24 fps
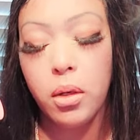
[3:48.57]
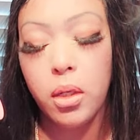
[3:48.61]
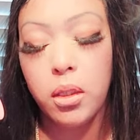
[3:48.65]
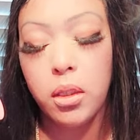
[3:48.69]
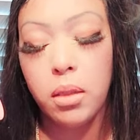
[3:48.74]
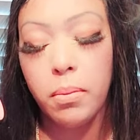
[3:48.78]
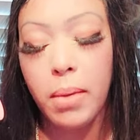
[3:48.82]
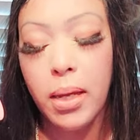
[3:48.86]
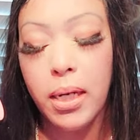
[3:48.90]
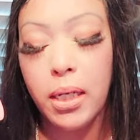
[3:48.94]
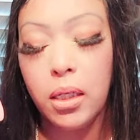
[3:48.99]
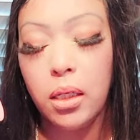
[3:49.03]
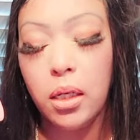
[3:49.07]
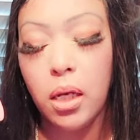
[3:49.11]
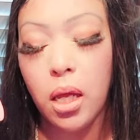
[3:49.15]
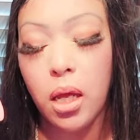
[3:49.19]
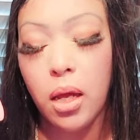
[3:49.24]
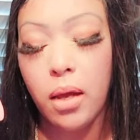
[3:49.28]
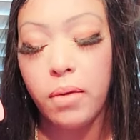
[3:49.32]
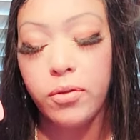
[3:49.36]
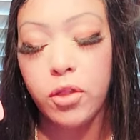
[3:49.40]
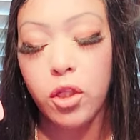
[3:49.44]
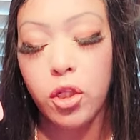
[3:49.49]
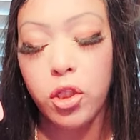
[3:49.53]
Somebody
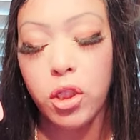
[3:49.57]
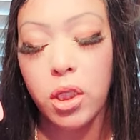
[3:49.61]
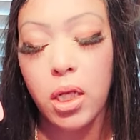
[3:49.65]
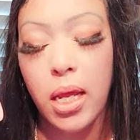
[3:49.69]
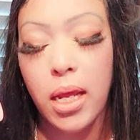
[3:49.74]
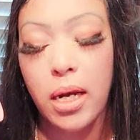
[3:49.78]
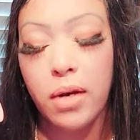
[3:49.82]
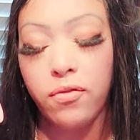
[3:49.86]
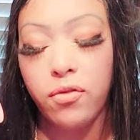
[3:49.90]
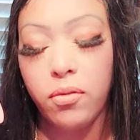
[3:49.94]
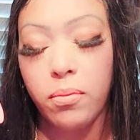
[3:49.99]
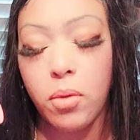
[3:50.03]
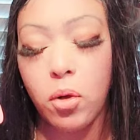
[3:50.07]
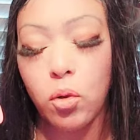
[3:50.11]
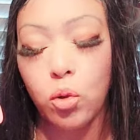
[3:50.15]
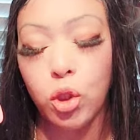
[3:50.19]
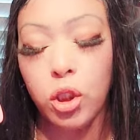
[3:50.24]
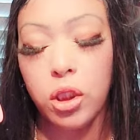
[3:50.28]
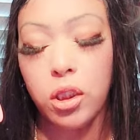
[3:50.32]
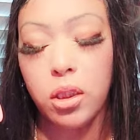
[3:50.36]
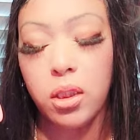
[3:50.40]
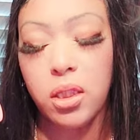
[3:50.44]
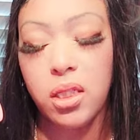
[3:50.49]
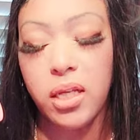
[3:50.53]
loves. There's a lot of
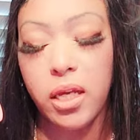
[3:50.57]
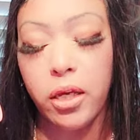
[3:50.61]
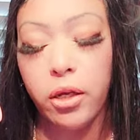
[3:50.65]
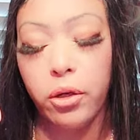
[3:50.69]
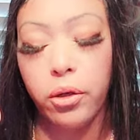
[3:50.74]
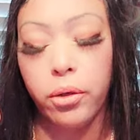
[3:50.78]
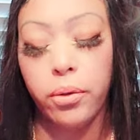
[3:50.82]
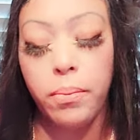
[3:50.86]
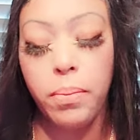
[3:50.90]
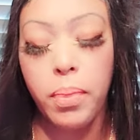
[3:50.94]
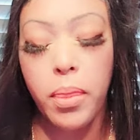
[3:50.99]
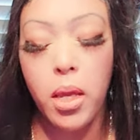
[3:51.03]
emotions here